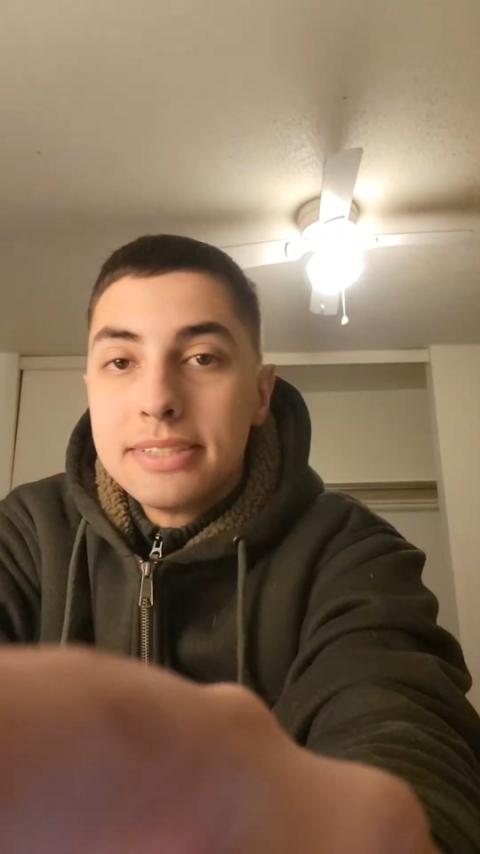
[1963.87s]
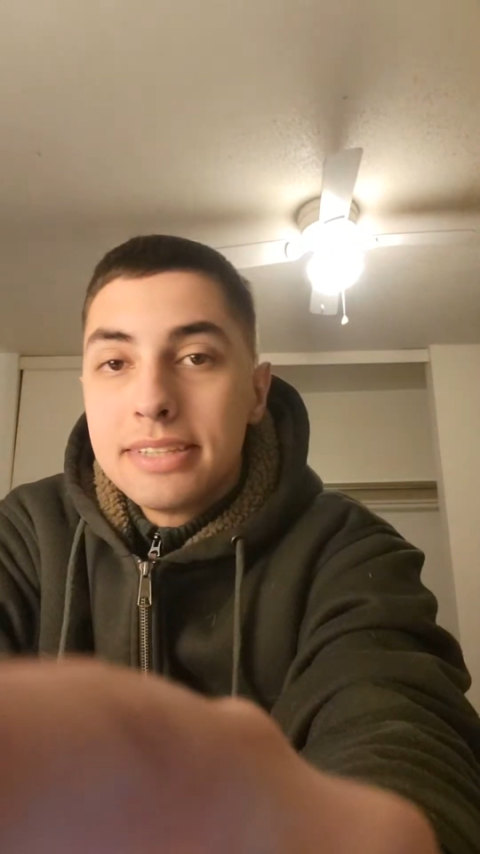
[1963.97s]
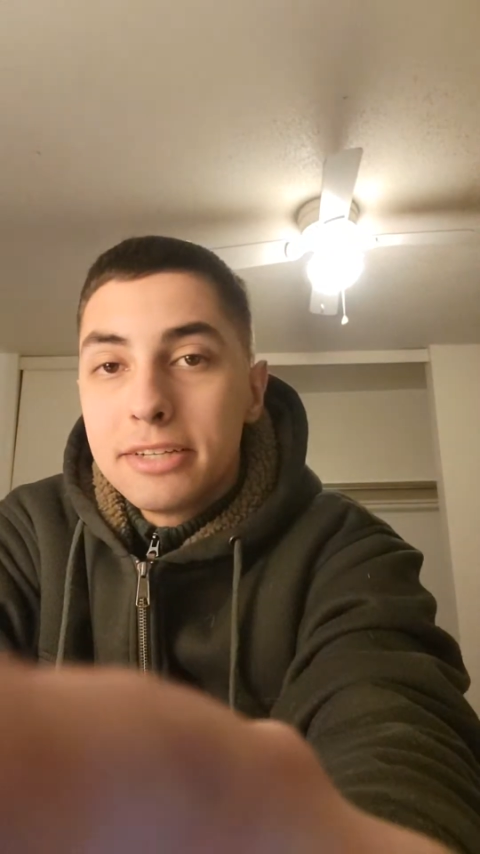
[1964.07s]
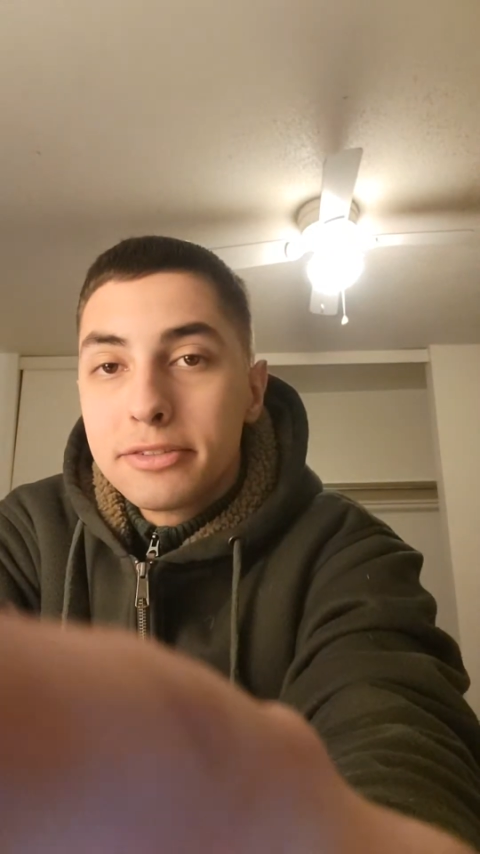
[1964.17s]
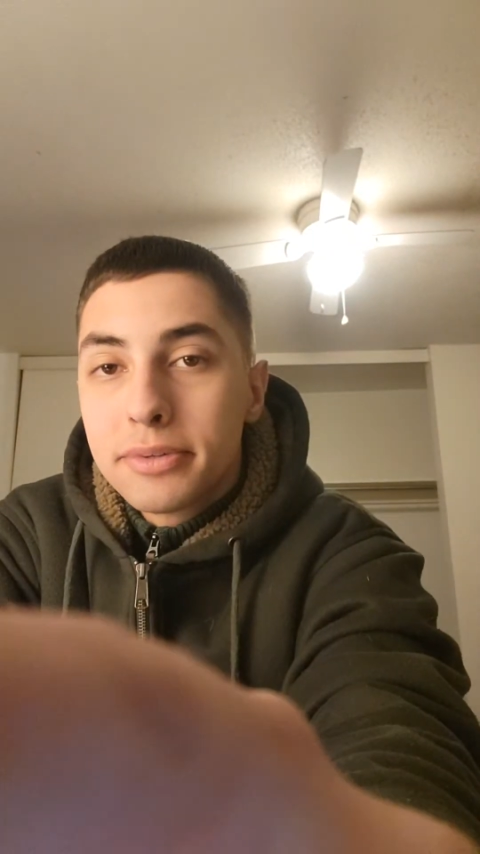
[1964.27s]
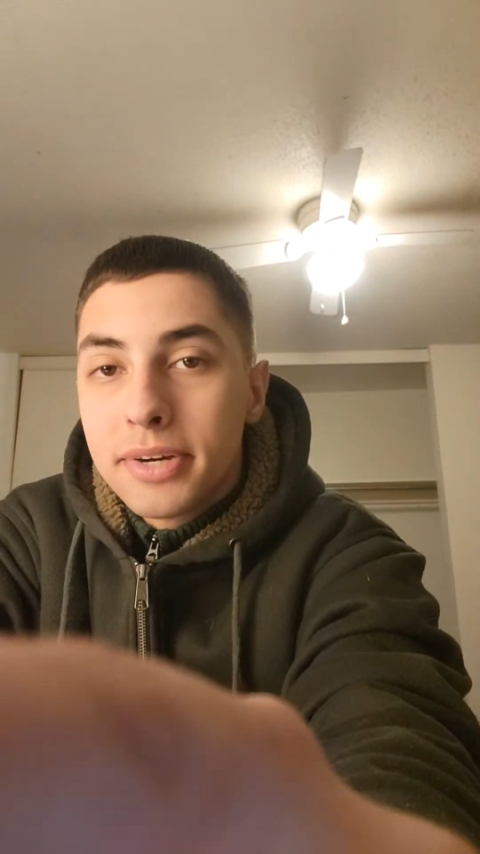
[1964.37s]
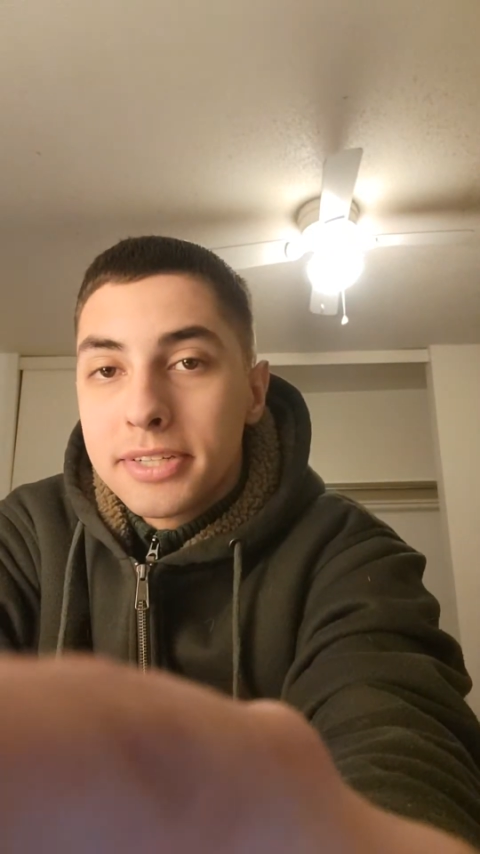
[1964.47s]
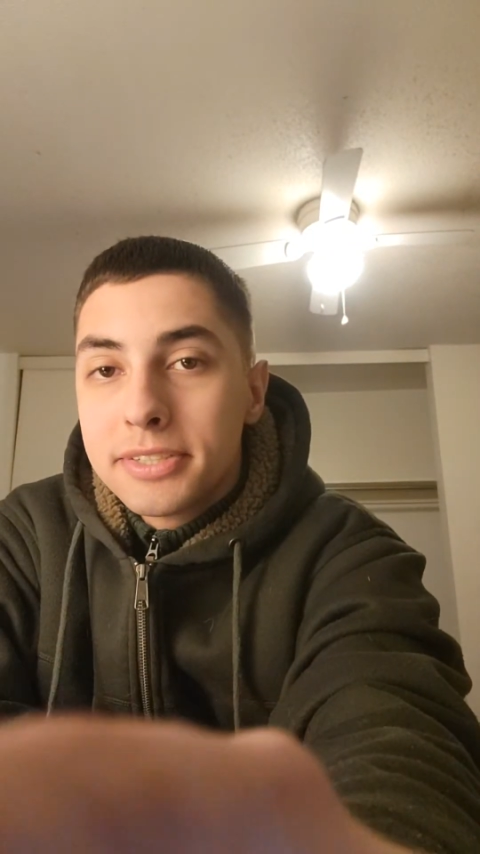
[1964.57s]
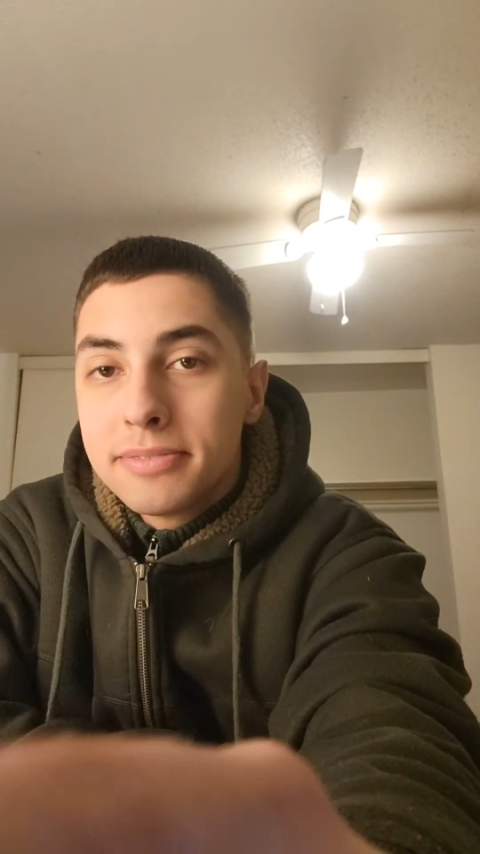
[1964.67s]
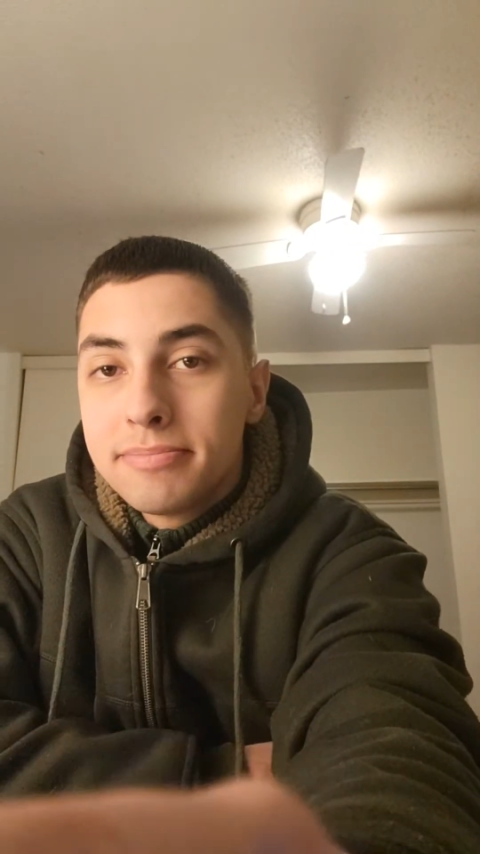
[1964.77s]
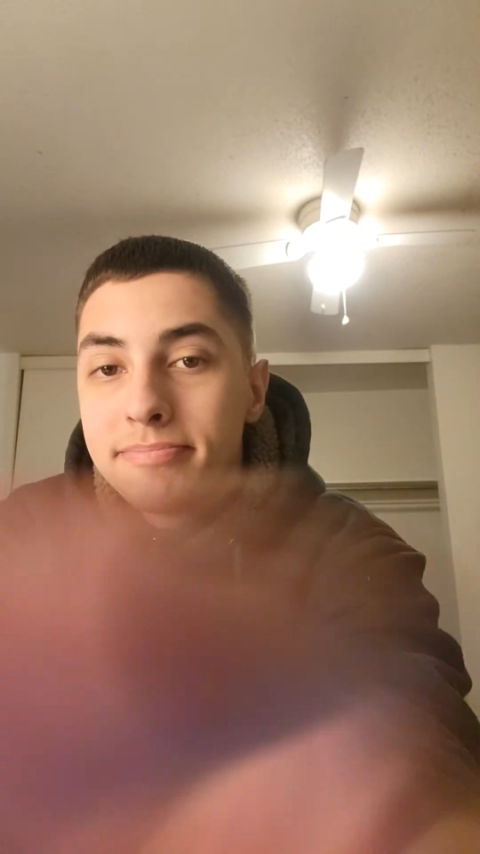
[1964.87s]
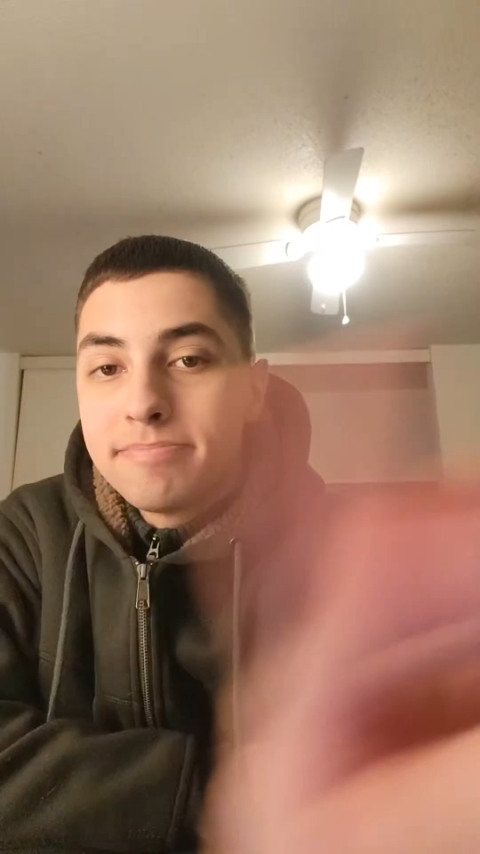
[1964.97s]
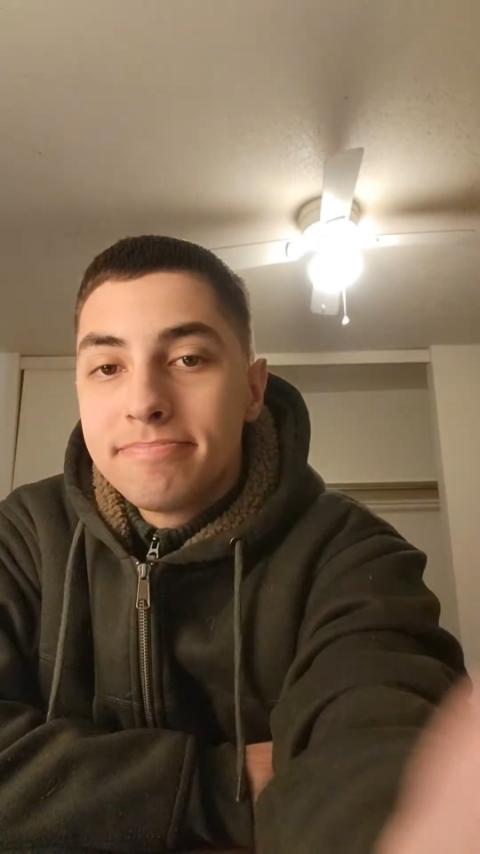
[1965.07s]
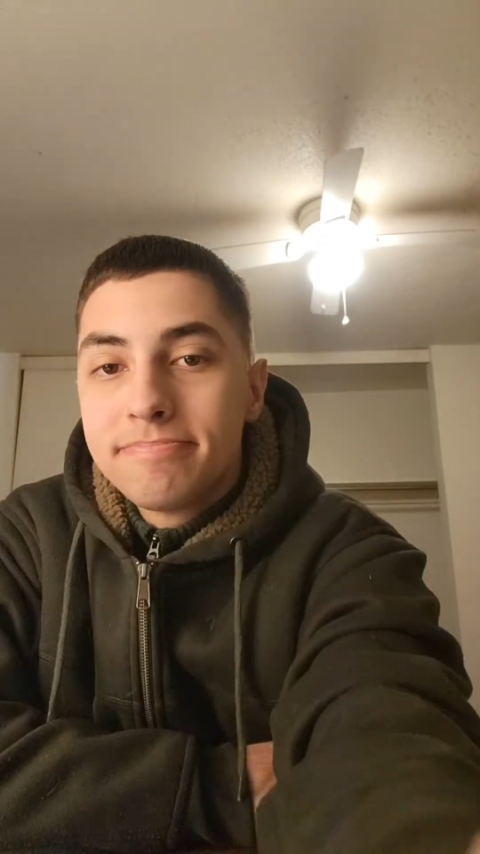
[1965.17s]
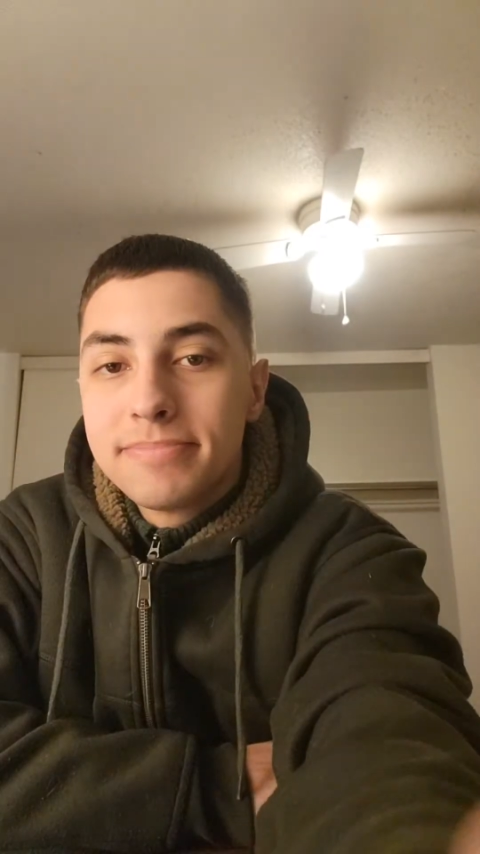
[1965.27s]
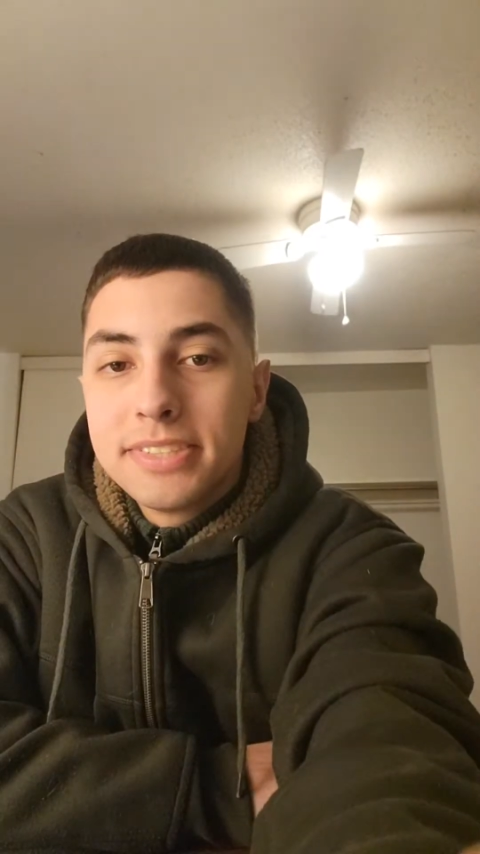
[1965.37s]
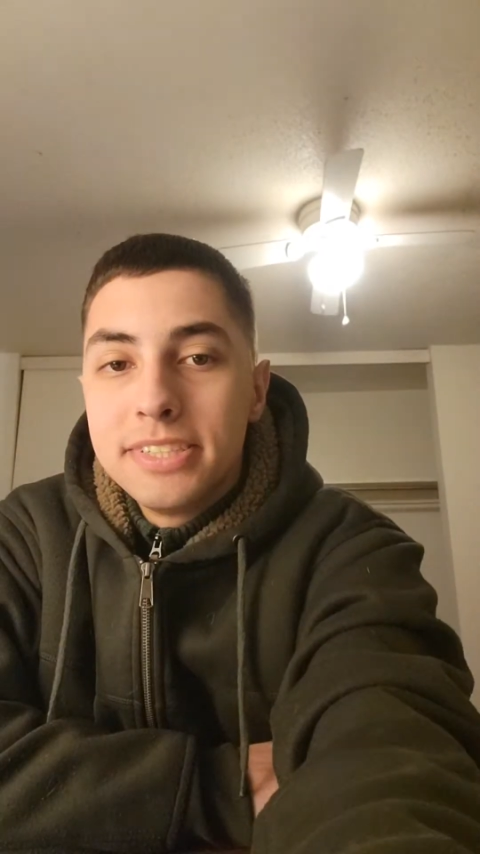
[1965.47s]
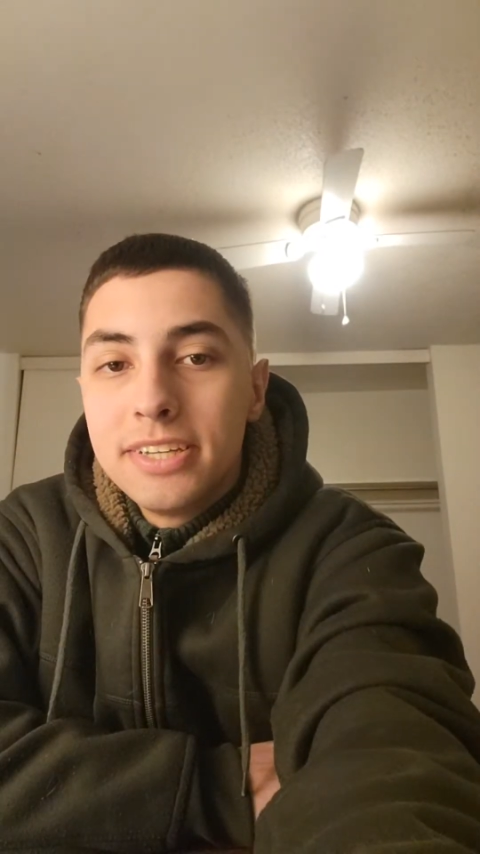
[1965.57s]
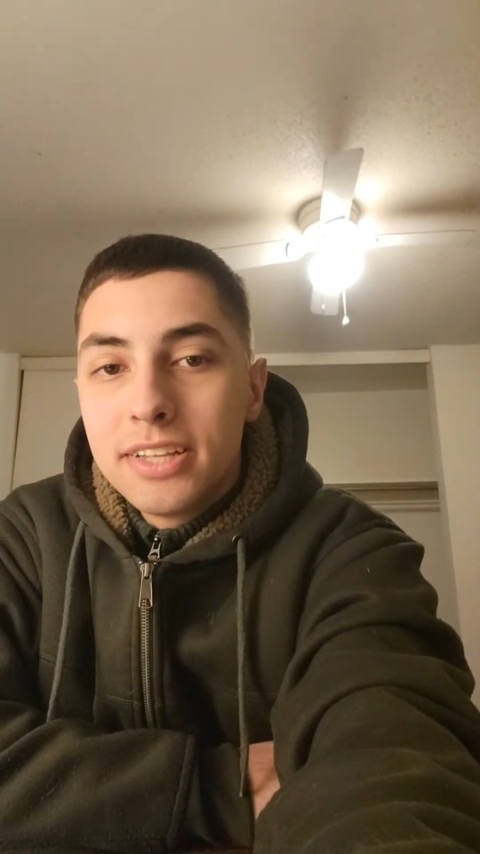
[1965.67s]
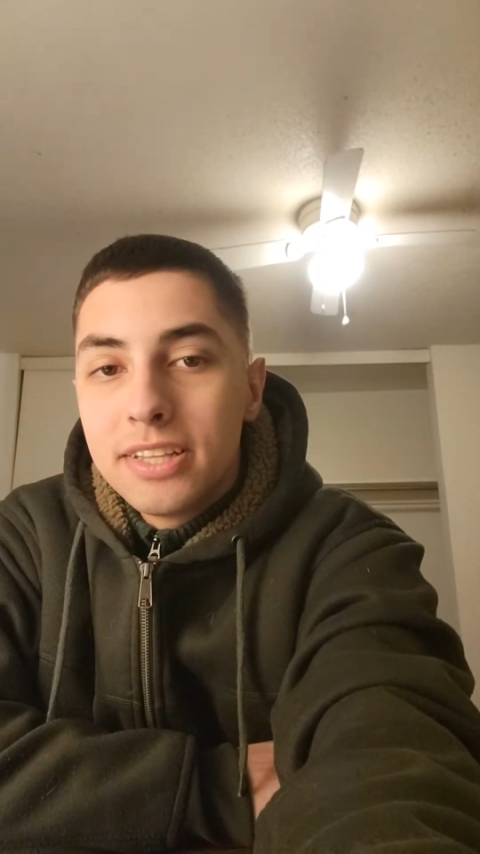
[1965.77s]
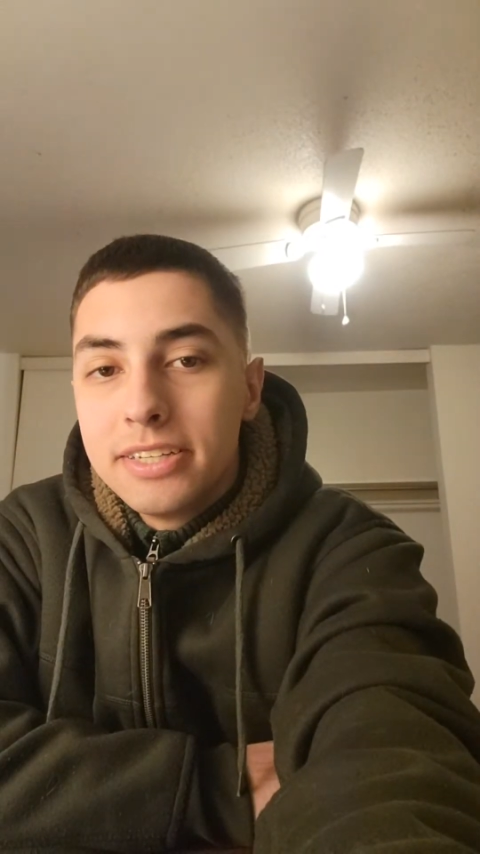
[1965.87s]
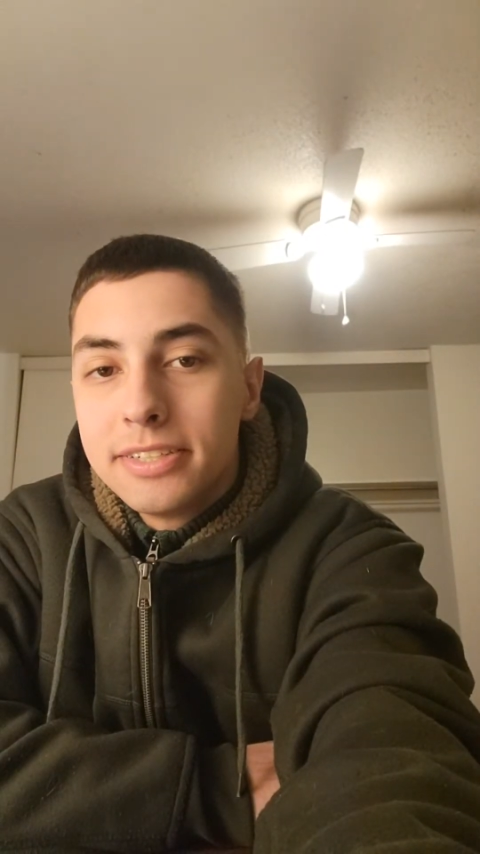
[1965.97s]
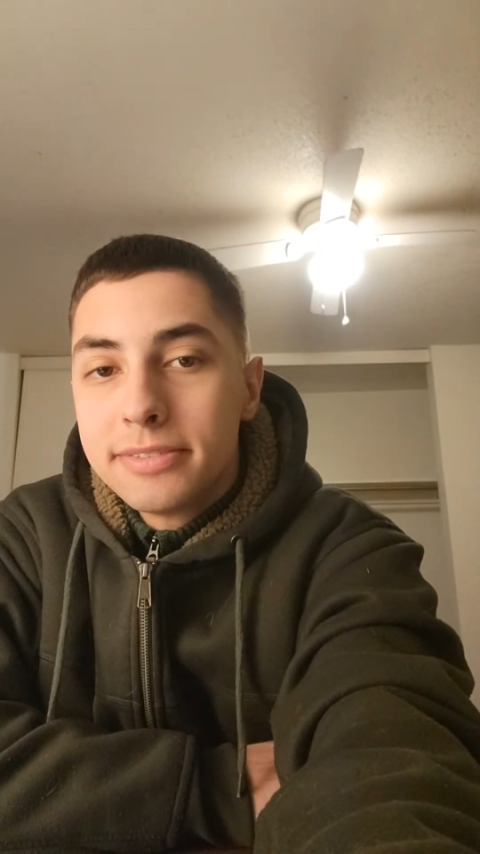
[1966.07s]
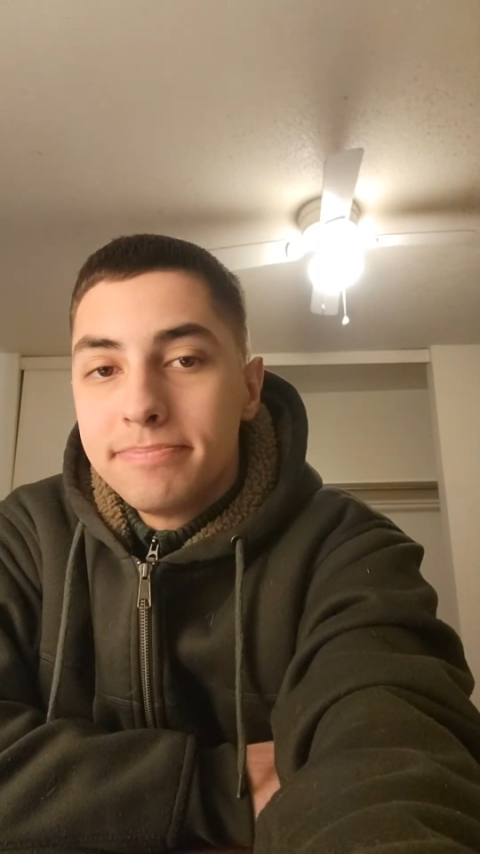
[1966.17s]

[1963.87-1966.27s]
Thanks for watching. See y'all later.